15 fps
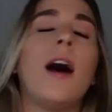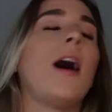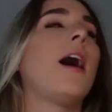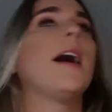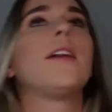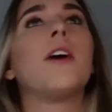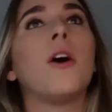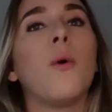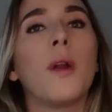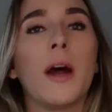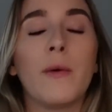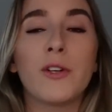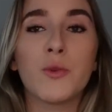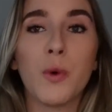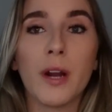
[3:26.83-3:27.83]
I know when I
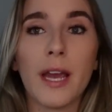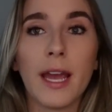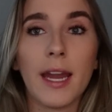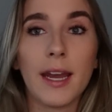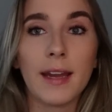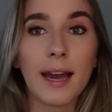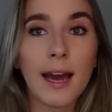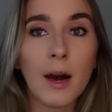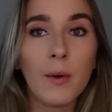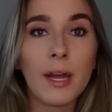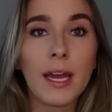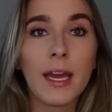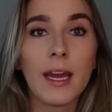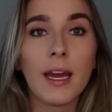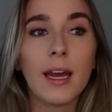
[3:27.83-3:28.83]
was working in
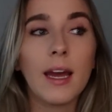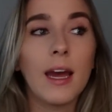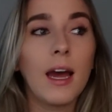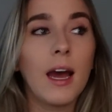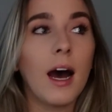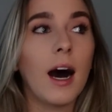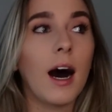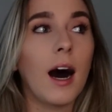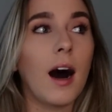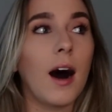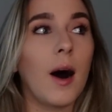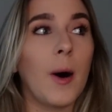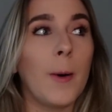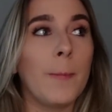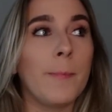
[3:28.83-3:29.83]
accounting,
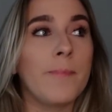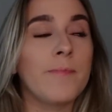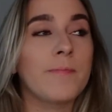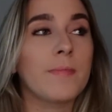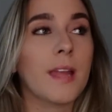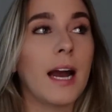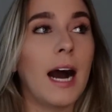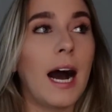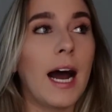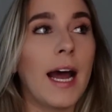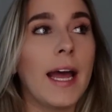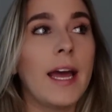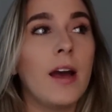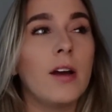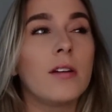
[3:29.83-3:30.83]
um,
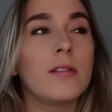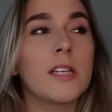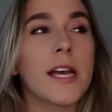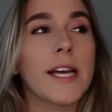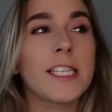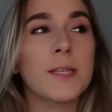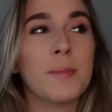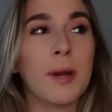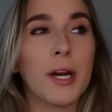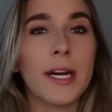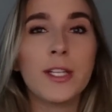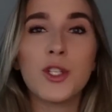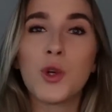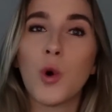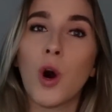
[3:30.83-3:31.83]
I
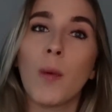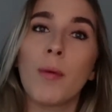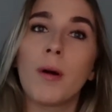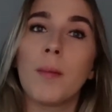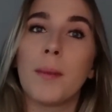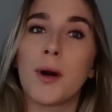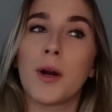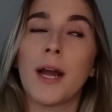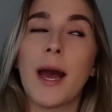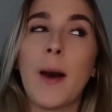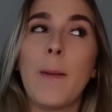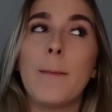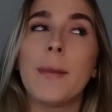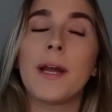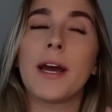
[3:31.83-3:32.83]
experienced corporate
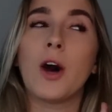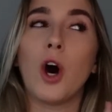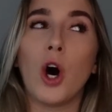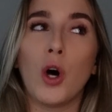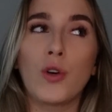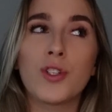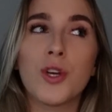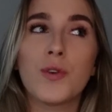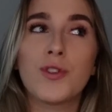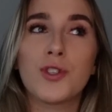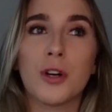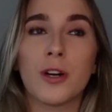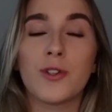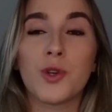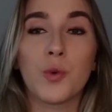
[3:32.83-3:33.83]
burnout, but I also
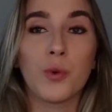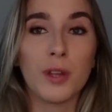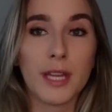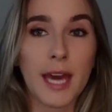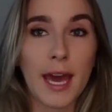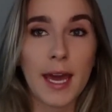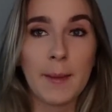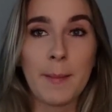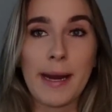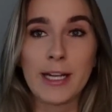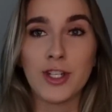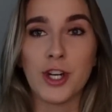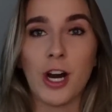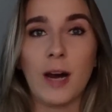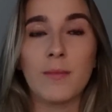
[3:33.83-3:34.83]
started to really hate my
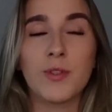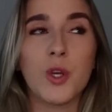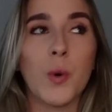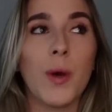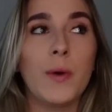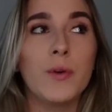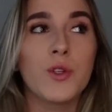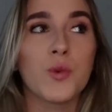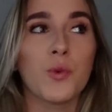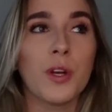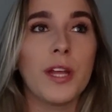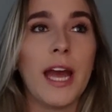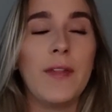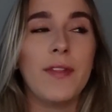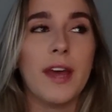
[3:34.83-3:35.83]
job. So it was
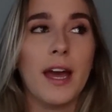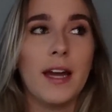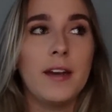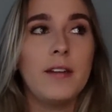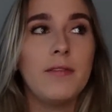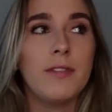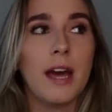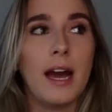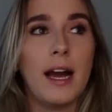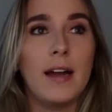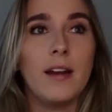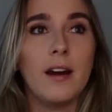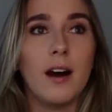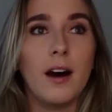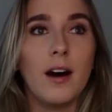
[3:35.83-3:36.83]
really at the end of
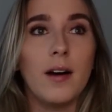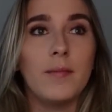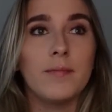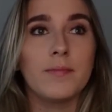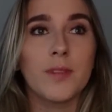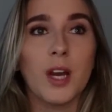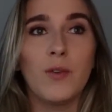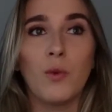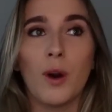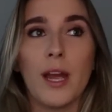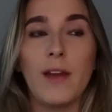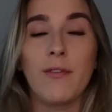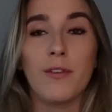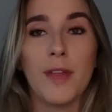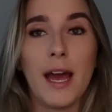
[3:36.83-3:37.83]
that, um, of
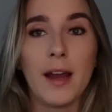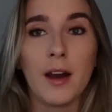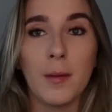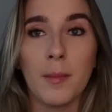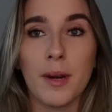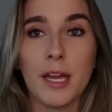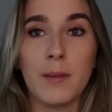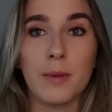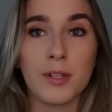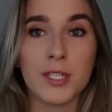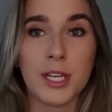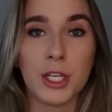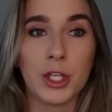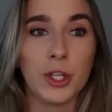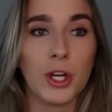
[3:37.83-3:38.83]
working for that company in
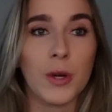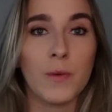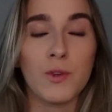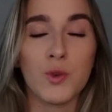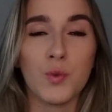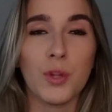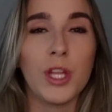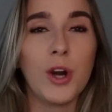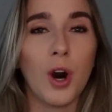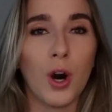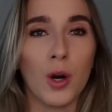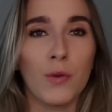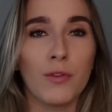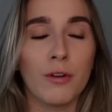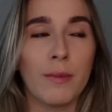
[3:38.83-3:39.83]
particular, it was really
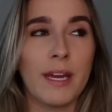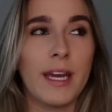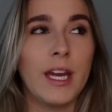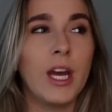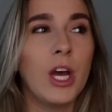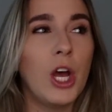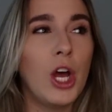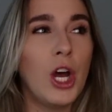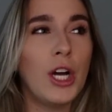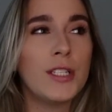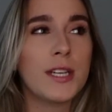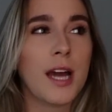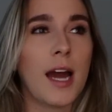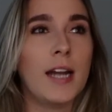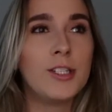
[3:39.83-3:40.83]
hard for me
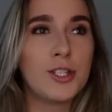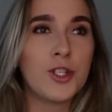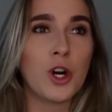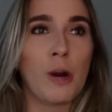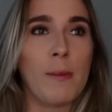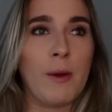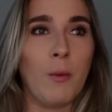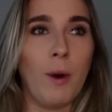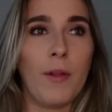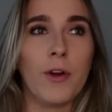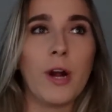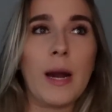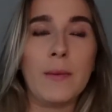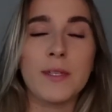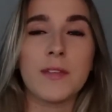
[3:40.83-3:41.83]
to kind of determine
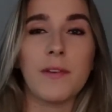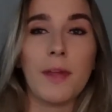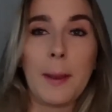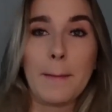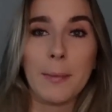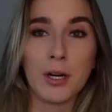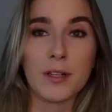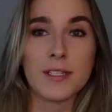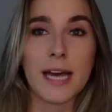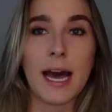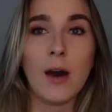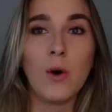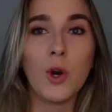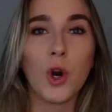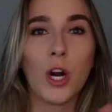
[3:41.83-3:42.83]
whether I was feeling burnt
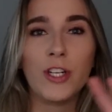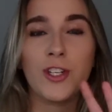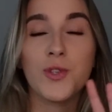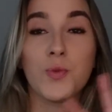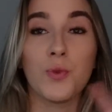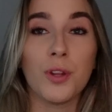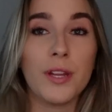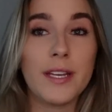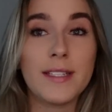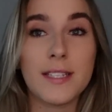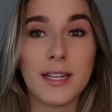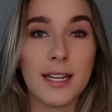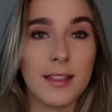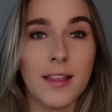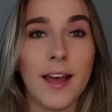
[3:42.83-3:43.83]
out or I just really
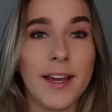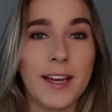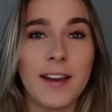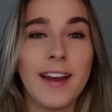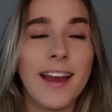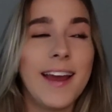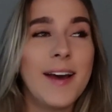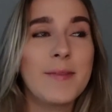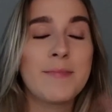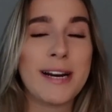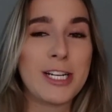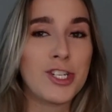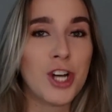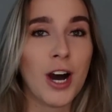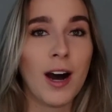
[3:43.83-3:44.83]
didn't like
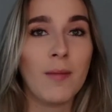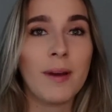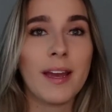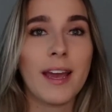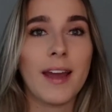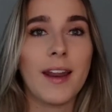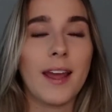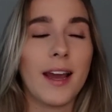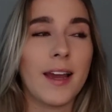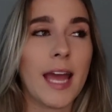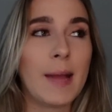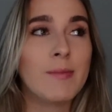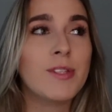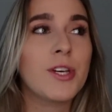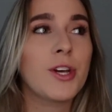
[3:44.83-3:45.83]
my job. And I
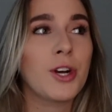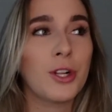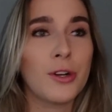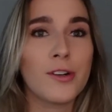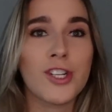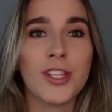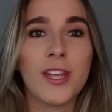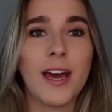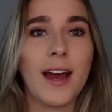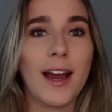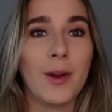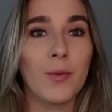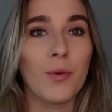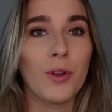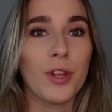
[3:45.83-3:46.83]
came to the conclusion that I
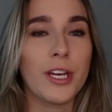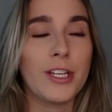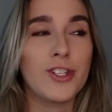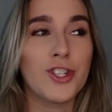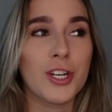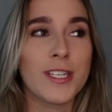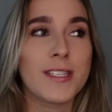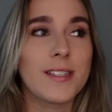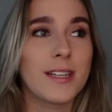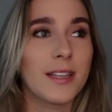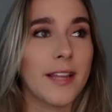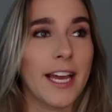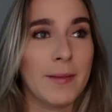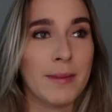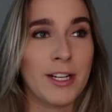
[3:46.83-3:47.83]
really just didn't
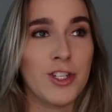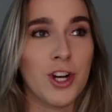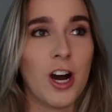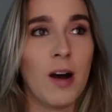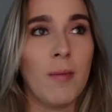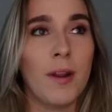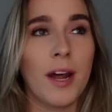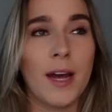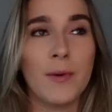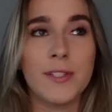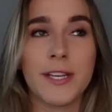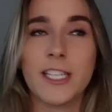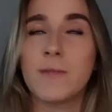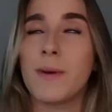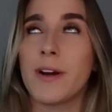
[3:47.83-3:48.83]
like my job. And I
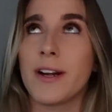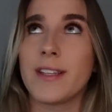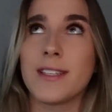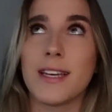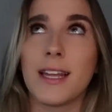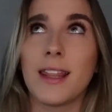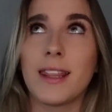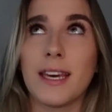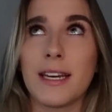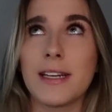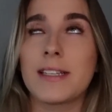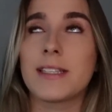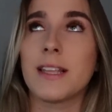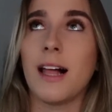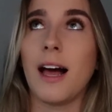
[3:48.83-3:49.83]
was experiencing
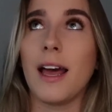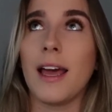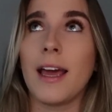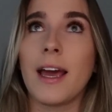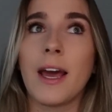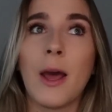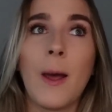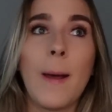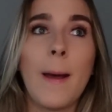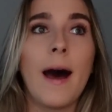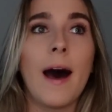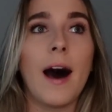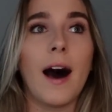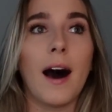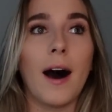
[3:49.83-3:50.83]
things like,
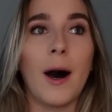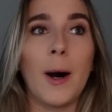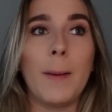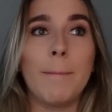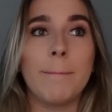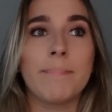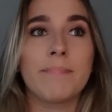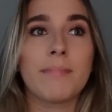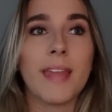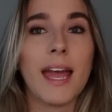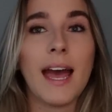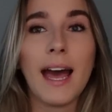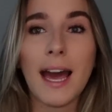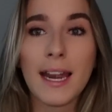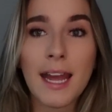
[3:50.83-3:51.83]
um,
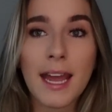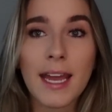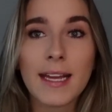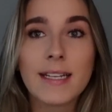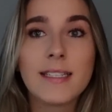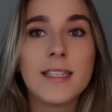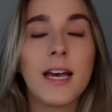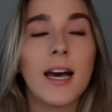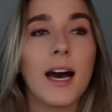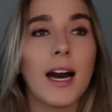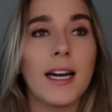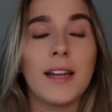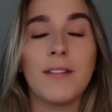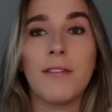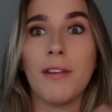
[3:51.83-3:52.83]
headaches.
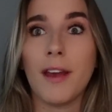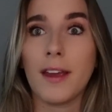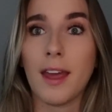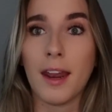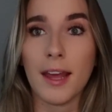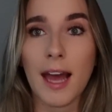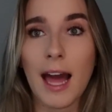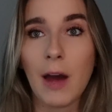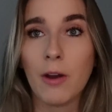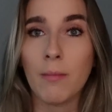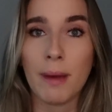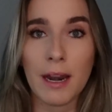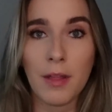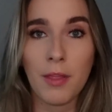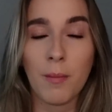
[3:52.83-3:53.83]
I didn't feel like getting out of
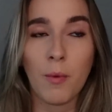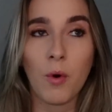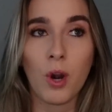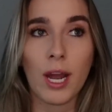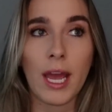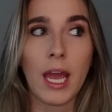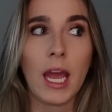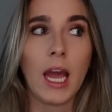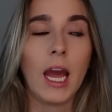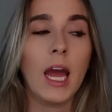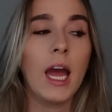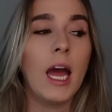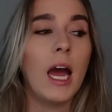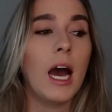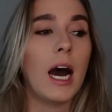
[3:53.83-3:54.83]
bed in the morning.
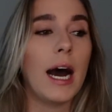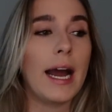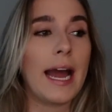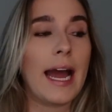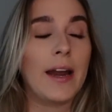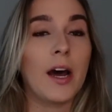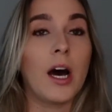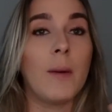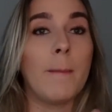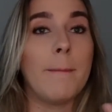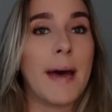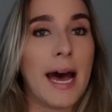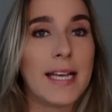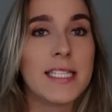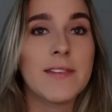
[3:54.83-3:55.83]
I had a
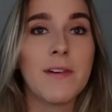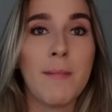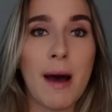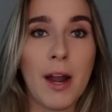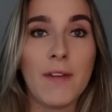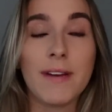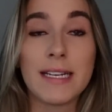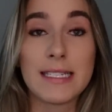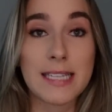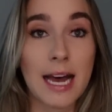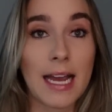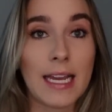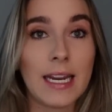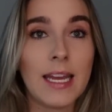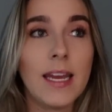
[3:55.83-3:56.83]
massive amount of
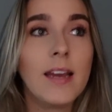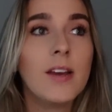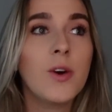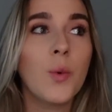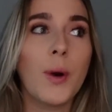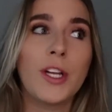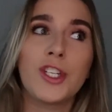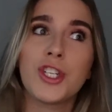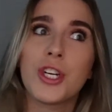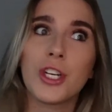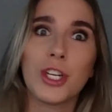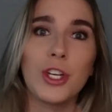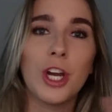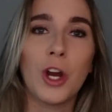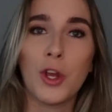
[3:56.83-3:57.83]
anxiety,
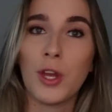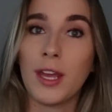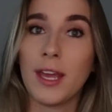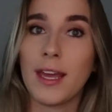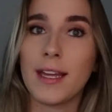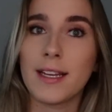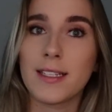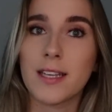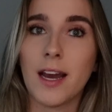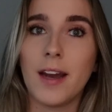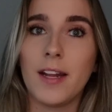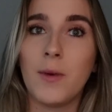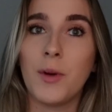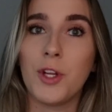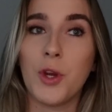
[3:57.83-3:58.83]
which, you know, you can get
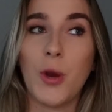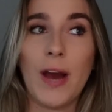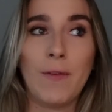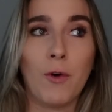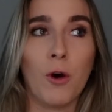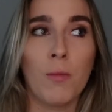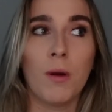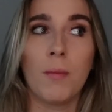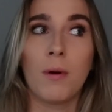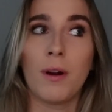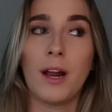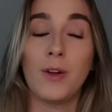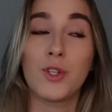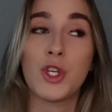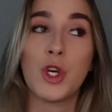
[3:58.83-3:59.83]
anxiety when you have corporate
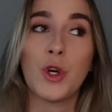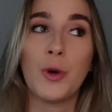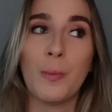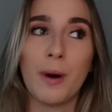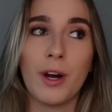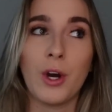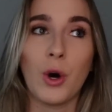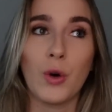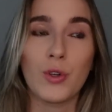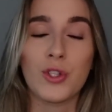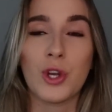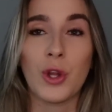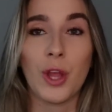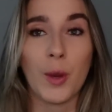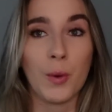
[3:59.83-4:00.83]
burnout too, but
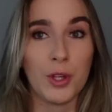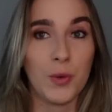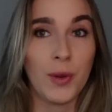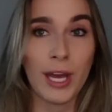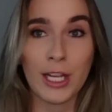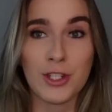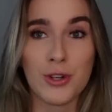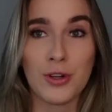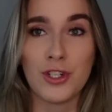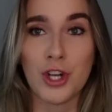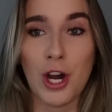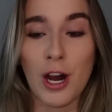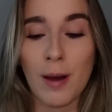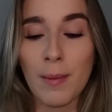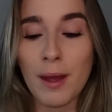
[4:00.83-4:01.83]
also like when you hate your
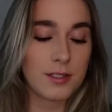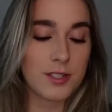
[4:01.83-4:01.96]
job.